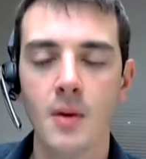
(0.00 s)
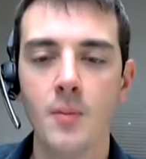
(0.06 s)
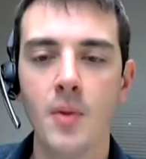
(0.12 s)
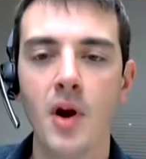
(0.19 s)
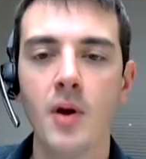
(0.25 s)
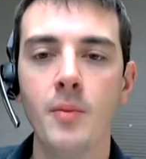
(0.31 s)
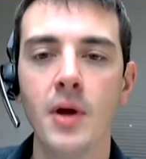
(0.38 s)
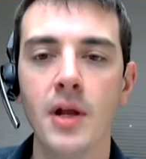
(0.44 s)

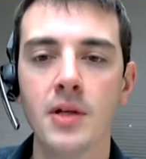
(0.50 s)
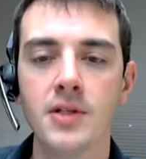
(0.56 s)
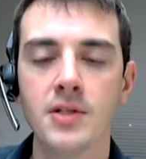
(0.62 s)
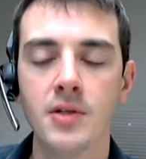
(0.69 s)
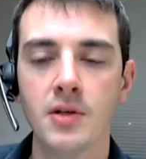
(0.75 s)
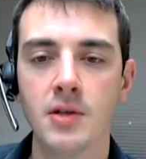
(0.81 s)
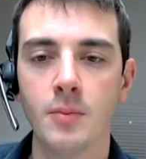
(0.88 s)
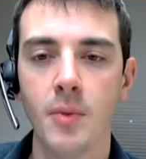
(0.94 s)
Paramedics
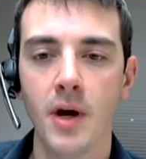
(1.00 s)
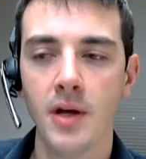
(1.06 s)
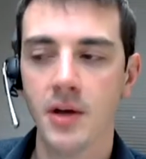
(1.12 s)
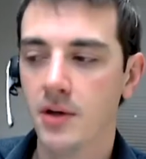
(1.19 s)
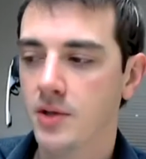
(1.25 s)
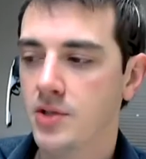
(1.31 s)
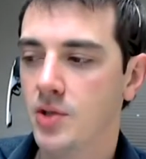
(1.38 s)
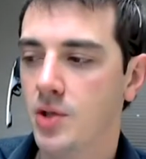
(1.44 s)
took the
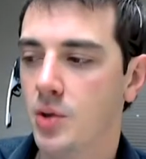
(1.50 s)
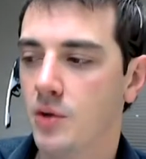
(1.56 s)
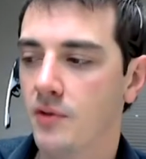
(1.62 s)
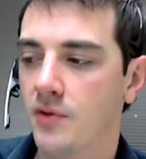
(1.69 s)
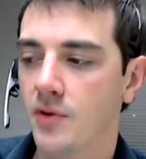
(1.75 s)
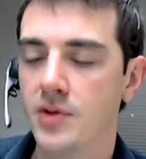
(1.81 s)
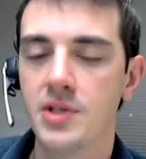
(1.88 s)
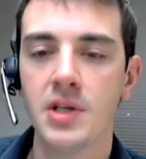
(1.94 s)
biker to
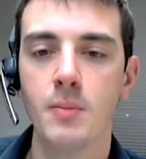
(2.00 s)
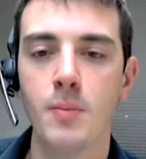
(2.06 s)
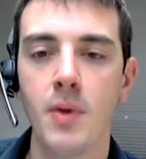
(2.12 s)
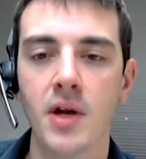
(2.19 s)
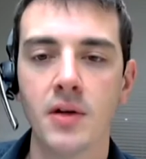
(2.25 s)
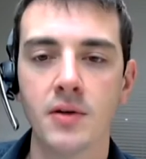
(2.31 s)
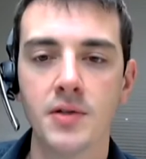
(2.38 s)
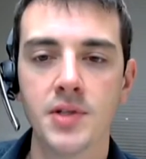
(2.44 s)
University
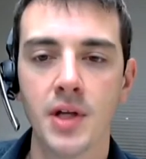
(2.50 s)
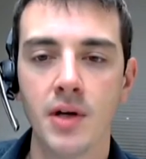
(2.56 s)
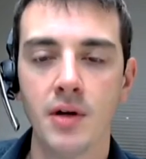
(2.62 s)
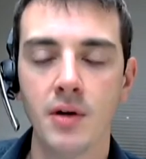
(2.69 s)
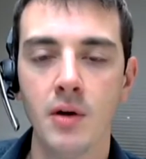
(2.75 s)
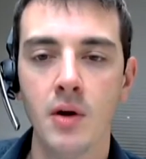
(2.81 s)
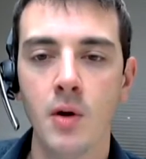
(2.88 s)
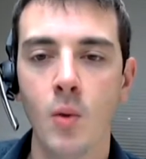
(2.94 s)
Medical
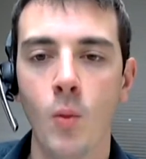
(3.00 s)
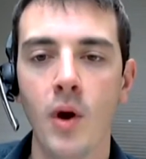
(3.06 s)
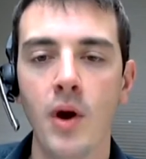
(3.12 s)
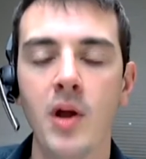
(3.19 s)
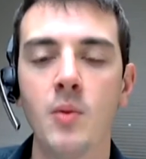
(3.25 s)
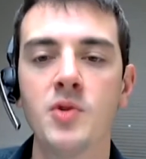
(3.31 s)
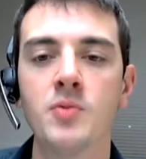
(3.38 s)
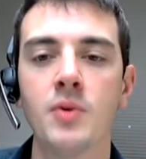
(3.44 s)
Center, where
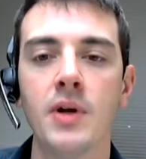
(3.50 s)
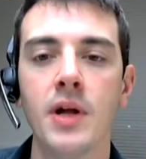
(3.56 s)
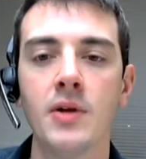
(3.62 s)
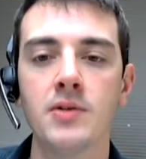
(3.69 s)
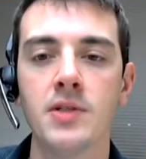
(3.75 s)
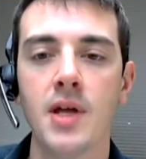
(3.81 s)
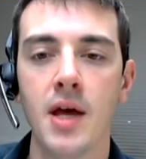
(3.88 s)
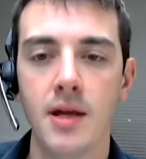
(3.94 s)
he was
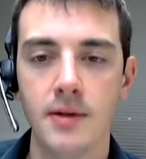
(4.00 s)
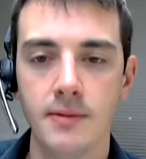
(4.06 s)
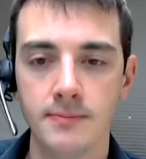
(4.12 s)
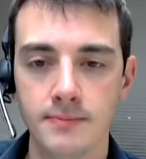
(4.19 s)
pronounced dead.